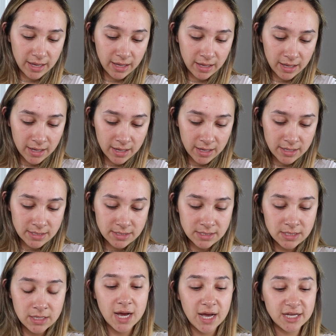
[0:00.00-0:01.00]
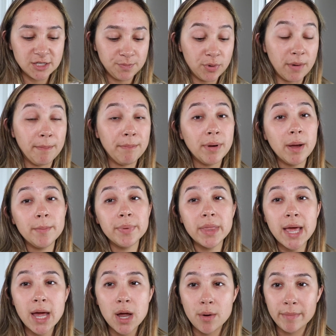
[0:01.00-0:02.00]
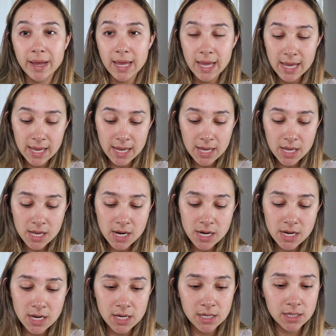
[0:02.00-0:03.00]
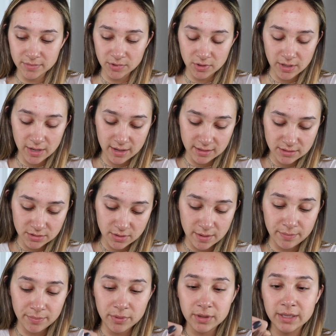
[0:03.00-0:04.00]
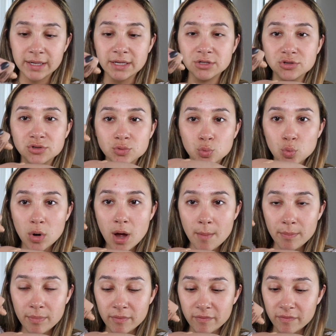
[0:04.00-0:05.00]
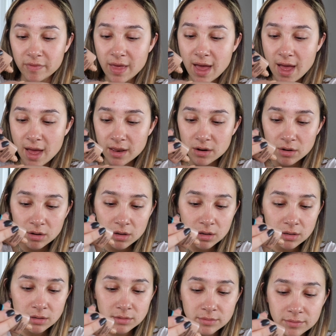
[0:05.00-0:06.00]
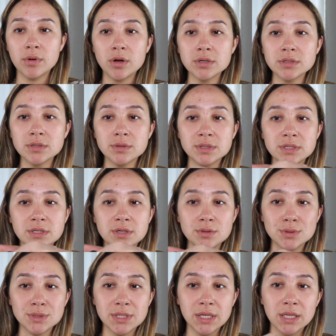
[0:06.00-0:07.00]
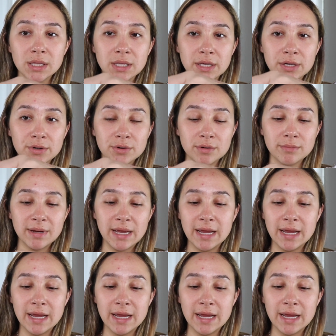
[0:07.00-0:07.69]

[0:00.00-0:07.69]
and I just put a pump of that on my hand. Okay, so I put like a drop of that on. Also, excuse the glitter on my